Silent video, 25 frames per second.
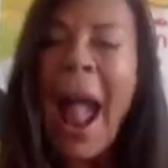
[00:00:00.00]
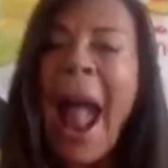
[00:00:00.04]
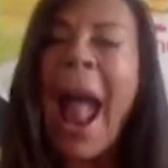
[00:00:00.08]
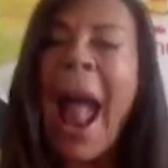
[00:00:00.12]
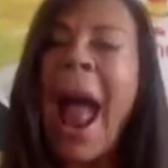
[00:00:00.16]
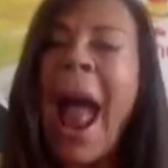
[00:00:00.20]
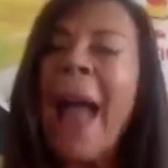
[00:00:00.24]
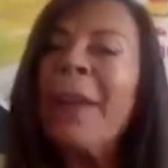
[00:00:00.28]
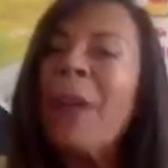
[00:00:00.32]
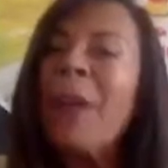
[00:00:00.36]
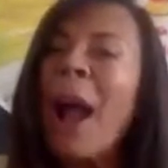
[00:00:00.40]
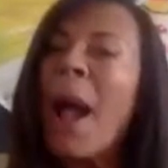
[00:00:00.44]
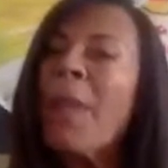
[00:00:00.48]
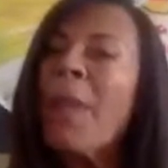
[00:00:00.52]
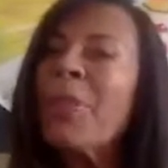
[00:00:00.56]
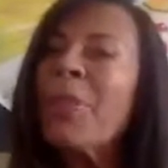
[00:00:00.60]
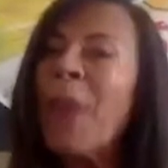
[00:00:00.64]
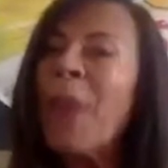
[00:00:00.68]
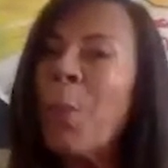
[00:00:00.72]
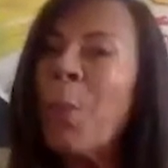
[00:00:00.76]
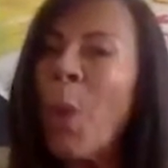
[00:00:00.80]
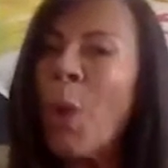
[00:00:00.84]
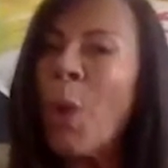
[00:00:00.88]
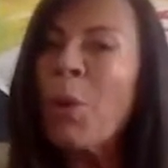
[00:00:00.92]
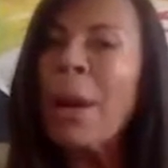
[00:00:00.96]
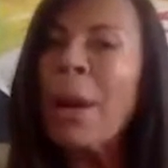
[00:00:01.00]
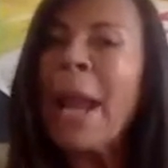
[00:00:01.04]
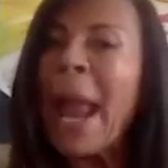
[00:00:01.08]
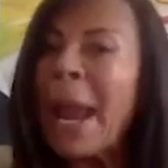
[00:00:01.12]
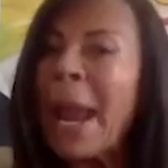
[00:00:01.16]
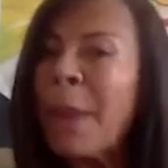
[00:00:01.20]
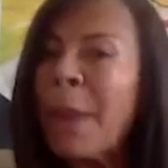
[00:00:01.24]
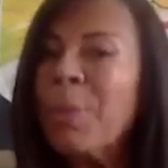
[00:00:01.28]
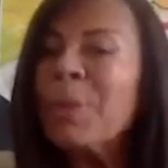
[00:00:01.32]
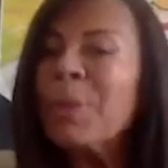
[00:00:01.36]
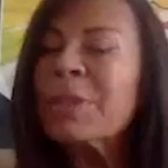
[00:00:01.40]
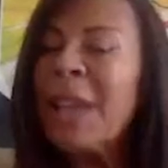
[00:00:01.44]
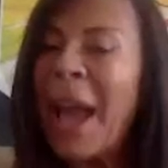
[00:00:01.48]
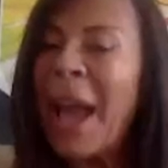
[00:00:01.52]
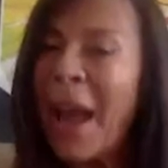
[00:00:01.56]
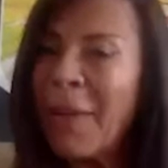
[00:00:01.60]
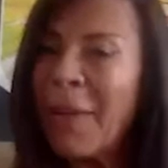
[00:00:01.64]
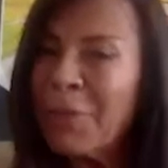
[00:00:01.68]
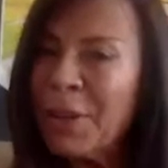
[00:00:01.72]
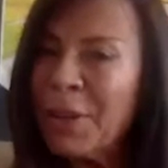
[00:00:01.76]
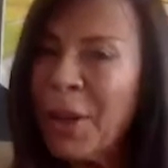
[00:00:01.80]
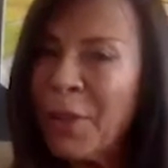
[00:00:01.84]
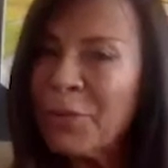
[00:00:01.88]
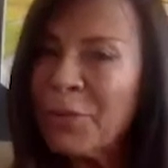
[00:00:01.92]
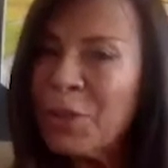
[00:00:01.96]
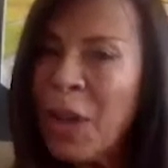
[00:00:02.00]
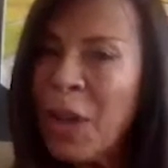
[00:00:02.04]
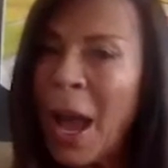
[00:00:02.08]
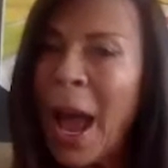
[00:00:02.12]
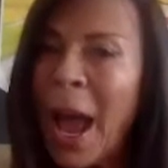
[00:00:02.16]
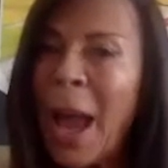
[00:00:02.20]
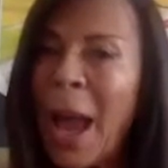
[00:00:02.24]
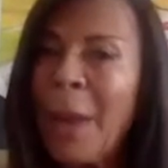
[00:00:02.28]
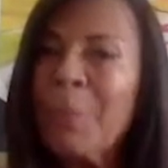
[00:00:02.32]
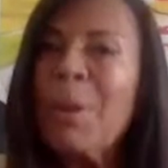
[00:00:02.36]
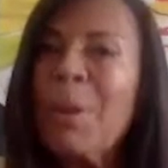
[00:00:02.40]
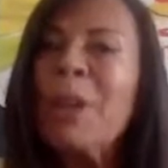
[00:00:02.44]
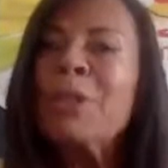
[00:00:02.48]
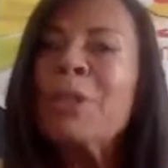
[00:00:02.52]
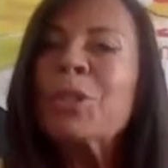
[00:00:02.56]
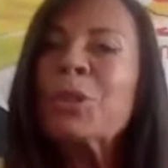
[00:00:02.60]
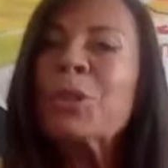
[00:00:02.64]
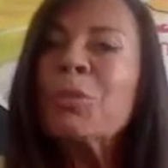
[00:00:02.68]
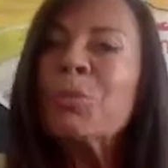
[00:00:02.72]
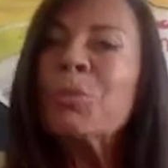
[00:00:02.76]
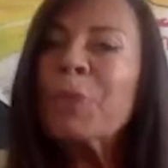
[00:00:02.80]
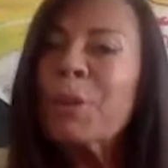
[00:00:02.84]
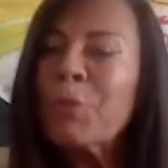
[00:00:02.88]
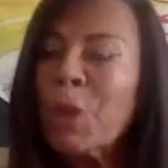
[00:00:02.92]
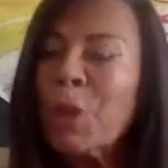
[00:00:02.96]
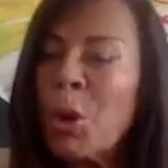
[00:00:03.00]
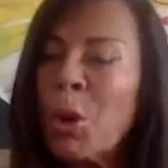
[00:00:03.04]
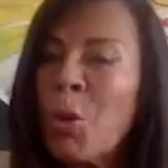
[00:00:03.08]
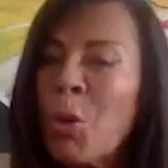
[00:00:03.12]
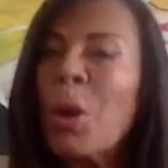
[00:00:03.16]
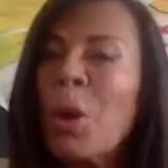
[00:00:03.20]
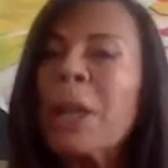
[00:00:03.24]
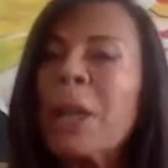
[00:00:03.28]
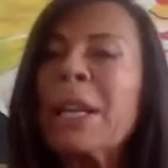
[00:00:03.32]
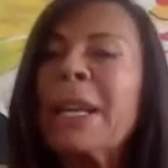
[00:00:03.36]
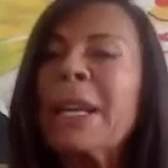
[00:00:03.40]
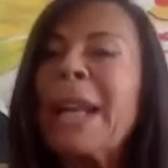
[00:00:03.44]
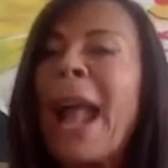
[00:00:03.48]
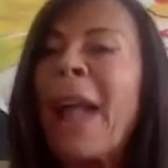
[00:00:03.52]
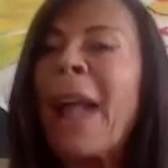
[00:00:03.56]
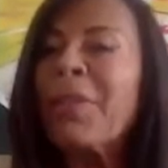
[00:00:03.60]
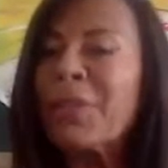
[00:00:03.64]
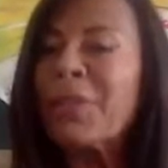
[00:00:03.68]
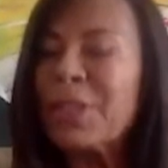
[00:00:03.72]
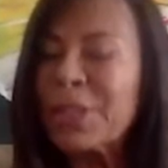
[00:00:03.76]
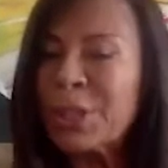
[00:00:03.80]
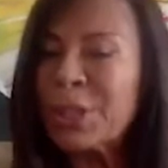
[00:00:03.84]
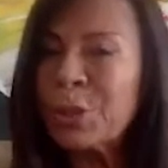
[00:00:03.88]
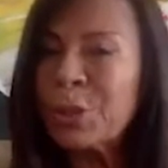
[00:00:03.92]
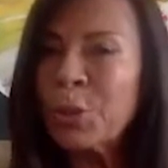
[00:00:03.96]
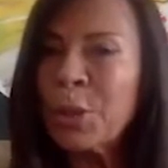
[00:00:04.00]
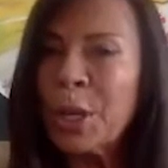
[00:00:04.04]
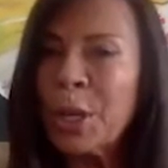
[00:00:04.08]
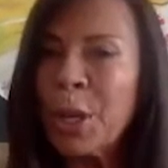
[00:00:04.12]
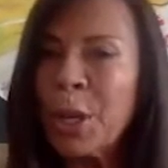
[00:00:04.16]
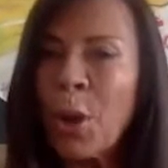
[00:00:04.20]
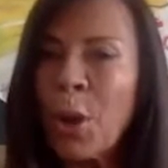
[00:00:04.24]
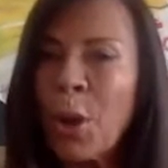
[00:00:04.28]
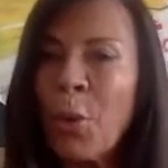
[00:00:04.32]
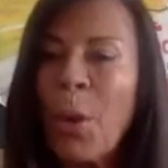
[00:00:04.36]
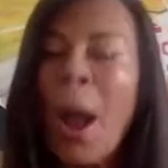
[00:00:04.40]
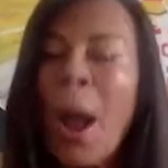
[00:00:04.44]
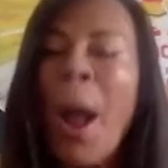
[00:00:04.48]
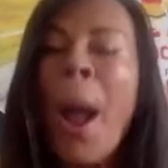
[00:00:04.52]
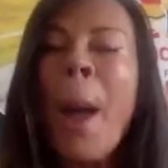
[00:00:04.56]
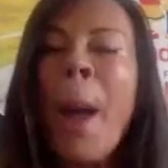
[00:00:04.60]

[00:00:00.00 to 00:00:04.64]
and they weren't able to have enough time to re-record it at the studio.